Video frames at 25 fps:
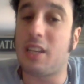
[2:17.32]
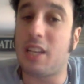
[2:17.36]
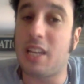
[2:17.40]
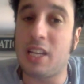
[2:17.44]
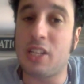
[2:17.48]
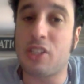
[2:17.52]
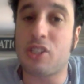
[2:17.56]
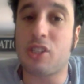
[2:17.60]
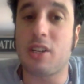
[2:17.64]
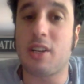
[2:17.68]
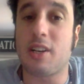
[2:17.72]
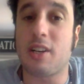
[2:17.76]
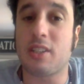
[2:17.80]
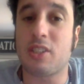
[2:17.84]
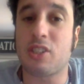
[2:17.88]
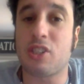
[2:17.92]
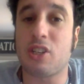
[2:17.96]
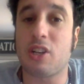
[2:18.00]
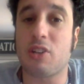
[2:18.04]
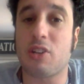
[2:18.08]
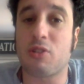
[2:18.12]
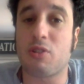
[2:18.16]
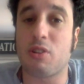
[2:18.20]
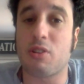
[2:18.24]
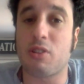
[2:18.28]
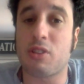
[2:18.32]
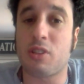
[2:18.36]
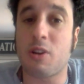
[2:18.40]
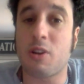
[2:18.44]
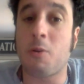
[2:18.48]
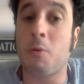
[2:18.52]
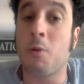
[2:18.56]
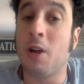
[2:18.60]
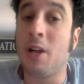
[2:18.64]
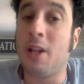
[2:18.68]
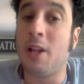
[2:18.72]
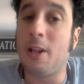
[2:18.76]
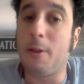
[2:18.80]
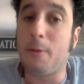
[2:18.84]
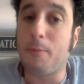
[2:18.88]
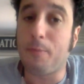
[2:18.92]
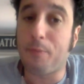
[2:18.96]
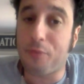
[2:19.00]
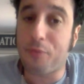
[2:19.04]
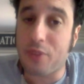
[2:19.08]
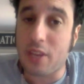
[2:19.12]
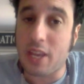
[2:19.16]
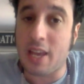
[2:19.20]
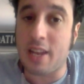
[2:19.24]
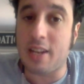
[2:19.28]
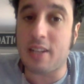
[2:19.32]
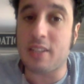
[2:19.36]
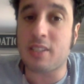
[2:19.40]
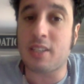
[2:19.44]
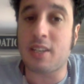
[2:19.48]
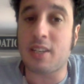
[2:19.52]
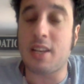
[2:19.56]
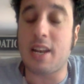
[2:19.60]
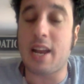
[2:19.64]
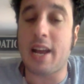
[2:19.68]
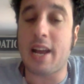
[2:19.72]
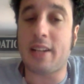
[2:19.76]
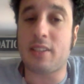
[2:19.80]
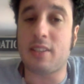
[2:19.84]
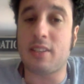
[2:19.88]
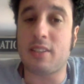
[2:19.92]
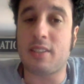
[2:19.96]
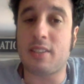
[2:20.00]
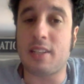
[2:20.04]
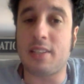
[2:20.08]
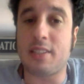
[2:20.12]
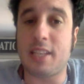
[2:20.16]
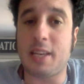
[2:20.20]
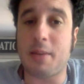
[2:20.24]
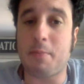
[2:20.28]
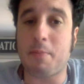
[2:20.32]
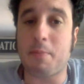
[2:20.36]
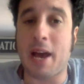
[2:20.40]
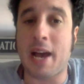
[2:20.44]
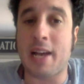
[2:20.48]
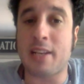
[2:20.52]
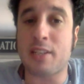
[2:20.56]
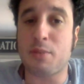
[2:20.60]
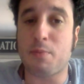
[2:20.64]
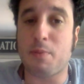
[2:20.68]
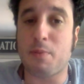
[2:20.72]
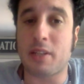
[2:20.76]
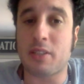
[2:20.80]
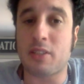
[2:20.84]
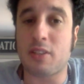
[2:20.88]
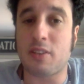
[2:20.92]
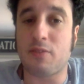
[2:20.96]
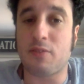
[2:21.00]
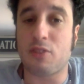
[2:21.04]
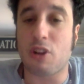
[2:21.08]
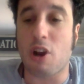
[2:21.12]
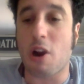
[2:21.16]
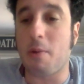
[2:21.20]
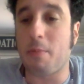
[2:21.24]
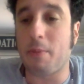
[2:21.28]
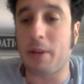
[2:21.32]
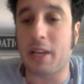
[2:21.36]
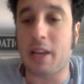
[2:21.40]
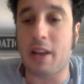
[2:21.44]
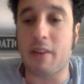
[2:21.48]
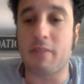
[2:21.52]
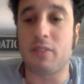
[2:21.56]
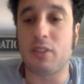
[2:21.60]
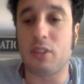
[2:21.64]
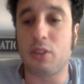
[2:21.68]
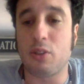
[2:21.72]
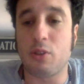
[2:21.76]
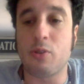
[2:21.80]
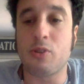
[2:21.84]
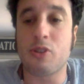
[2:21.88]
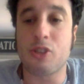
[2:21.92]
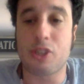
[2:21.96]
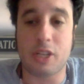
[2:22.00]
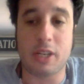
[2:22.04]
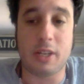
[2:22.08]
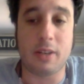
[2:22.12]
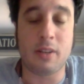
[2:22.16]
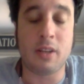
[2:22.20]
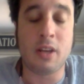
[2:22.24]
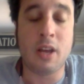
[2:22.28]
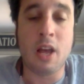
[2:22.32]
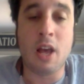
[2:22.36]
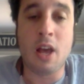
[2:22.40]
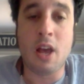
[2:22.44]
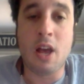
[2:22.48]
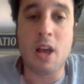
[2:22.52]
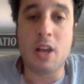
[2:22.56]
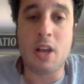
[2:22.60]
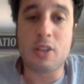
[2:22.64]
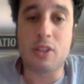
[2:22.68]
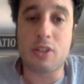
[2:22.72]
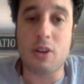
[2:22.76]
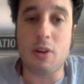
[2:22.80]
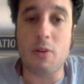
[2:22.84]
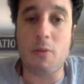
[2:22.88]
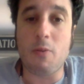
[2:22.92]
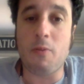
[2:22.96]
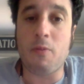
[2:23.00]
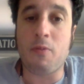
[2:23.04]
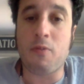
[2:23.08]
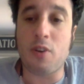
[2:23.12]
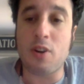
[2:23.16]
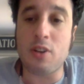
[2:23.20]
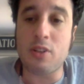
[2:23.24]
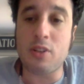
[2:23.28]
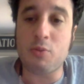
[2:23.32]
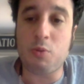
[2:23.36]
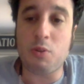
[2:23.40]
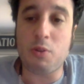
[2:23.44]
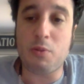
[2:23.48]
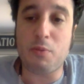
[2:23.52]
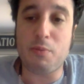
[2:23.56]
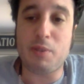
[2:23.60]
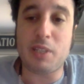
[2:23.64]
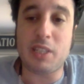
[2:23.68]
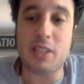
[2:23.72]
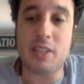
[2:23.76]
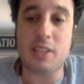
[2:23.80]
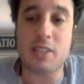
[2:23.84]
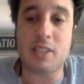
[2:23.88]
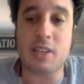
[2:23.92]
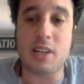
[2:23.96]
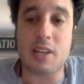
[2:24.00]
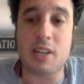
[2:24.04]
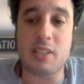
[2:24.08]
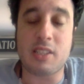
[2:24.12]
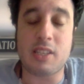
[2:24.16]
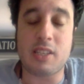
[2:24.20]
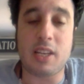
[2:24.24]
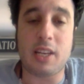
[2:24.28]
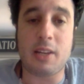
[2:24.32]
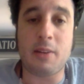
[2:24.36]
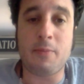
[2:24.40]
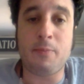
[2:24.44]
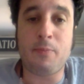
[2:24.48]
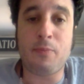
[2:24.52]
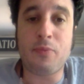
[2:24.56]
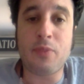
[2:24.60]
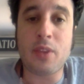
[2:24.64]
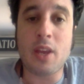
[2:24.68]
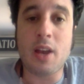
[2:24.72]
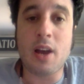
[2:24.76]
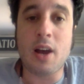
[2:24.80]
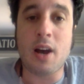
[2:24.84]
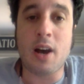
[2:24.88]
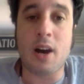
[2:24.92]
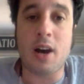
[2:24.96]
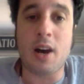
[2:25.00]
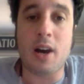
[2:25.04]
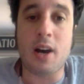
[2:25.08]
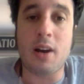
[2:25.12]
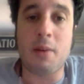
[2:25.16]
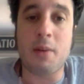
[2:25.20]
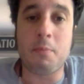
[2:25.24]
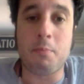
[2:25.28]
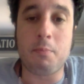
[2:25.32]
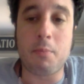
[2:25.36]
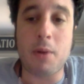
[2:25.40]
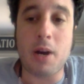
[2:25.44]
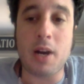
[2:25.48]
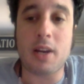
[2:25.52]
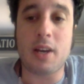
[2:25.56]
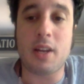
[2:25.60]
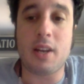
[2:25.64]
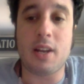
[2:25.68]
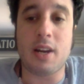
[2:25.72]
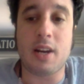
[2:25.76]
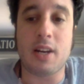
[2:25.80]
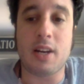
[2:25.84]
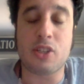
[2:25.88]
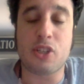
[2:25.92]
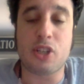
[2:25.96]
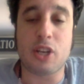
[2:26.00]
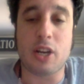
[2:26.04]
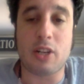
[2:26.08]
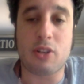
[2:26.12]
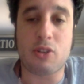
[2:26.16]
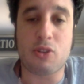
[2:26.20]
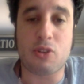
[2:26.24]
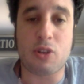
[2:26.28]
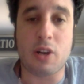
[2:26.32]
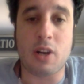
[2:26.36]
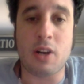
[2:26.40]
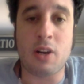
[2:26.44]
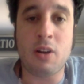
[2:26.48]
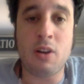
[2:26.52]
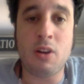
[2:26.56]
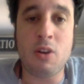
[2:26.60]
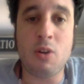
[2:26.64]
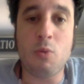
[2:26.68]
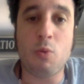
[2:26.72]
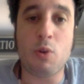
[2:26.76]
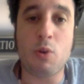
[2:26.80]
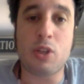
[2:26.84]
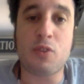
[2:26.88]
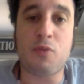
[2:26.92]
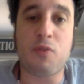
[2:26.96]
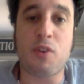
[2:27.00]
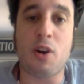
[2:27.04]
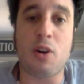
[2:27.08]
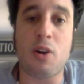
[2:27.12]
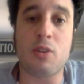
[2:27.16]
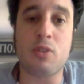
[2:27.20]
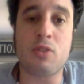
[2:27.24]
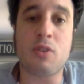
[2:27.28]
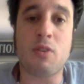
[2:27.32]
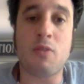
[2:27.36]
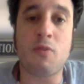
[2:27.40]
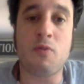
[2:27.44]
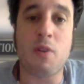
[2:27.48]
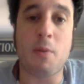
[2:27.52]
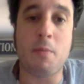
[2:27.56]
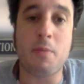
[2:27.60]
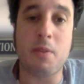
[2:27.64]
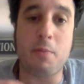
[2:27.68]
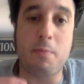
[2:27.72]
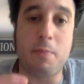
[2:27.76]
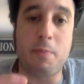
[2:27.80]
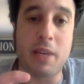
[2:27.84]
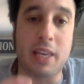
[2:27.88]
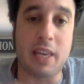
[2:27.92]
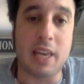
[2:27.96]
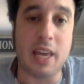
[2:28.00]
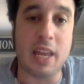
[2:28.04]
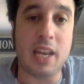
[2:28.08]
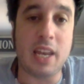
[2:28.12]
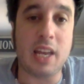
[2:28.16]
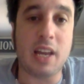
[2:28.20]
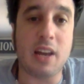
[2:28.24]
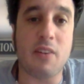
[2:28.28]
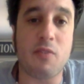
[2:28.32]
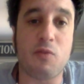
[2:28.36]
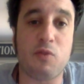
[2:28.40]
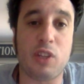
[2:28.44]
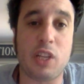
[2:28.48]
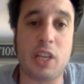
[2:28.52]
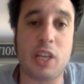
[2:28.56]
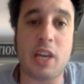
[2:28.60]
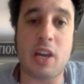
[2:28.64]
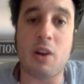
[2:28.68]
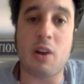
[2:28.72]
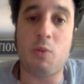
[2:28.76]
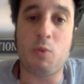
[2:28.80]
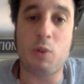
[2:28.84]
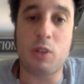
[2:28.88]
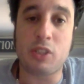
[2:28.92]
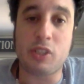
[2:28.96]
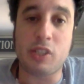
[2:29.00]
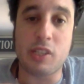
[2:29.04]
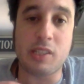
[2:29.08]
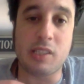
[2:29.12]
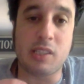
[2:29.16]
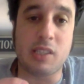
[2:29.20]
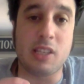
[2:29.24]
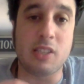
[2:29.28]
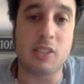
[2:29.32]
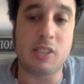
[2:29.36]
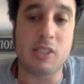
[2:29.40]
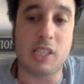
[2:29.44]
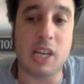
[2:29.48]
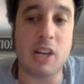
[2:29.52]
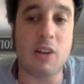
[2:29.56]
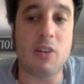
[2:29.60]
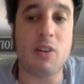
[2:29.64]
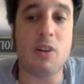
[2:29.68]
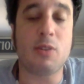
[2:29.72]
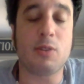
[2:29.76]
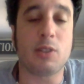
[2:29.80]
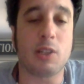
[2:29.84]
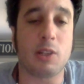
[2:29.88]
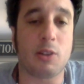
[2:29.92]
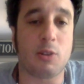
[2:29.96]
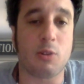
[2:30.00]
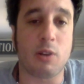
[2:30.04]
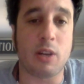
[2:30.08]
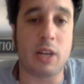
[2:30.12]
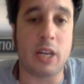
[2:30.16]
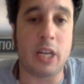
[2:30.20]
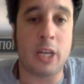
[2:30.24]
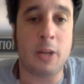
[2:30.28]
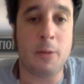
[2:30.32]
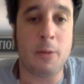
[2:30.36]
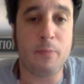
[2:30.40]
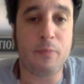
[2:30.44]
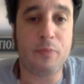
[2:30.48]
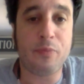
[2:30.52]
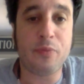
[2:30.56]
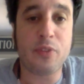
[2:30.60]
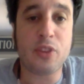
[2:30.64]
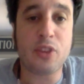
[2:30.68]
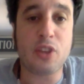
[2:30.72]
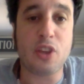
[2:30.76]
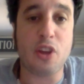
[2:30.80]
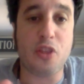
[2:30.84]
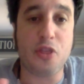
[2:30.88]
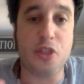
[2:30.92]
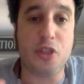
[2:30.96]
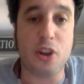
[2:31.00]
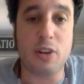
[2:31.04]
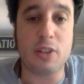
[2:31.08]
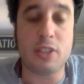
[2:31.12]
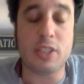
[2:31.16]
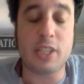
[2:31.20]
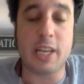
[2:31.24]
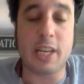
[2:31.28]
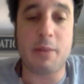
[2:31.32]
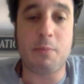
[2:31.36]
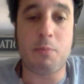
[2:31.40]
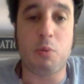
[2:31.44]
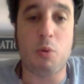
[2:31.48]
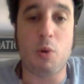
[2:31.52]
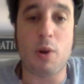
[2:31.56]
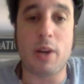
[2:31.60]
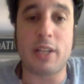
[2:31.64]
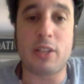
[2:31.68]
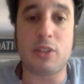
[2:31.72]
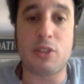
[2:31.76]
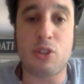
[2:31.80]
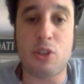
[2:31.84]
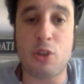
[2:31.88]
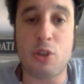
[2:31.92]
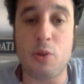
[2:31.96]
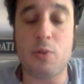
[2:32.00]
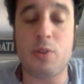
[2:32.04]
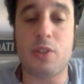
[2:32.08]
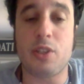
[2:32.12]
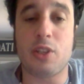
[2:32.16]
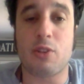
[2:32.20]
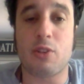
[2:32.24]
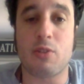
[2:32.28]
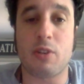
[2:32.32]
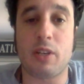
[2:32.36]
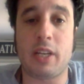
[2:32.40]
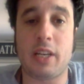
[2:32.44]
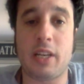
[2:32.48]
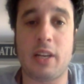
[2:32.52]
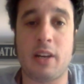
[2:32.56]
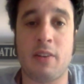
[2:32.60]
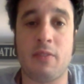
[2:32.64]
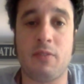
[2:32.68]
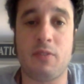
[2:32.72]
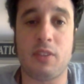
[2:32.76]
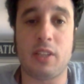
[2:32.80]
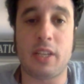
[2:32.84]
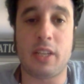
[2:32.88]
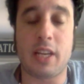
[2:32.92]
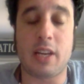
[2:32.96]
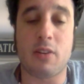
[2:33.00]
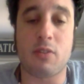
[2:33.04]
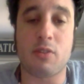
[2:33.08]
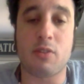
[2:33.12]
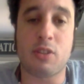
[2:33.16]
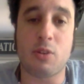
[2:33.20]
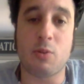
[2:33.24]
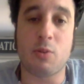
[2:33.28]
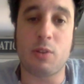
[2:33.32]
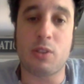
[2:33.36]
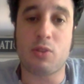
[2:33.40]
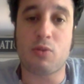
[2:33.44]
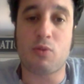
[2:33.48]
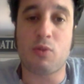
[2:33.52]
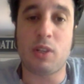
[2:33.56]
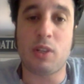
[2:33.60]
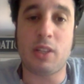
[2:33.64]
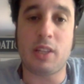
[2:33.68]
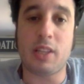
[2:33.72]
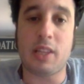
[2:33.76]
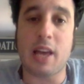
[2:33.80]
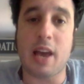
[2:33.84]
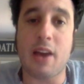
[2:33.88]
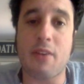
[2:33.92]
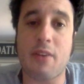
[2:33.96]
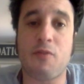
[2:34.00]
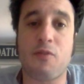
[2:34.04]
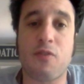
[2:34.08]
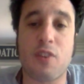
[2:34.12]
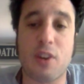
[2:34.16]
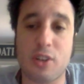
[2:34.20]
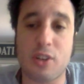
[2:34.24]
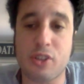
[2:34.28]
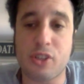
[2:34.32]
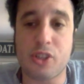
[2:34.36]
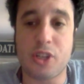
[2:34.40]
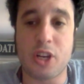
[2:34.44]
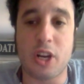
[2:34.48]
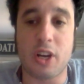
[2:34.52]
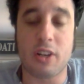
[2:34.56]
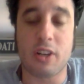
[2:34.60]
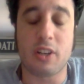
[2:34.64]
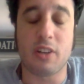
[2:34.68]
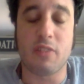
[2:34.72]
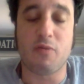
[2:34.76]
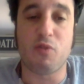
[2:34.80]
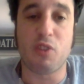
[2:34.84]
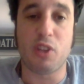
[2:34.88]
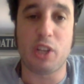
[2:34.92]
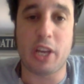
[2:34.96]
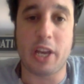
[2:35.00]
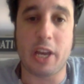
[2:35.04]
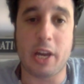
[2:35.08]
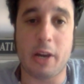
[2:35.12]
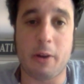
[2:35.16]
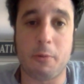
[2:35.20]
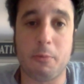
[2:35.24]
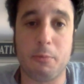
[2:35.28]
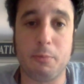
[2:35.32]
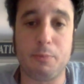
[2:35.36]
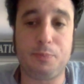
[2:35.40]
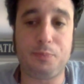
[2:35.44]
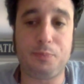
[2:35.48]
in each nakshatra. So it is connected to deep aspects of Dharmic evolution. So first we'll be discussing Magha Nakshatra, which falls from the beginning of Leo, which is the 0 degree, to 13.2 degree of Leo. So it's really that first chunk of Leo.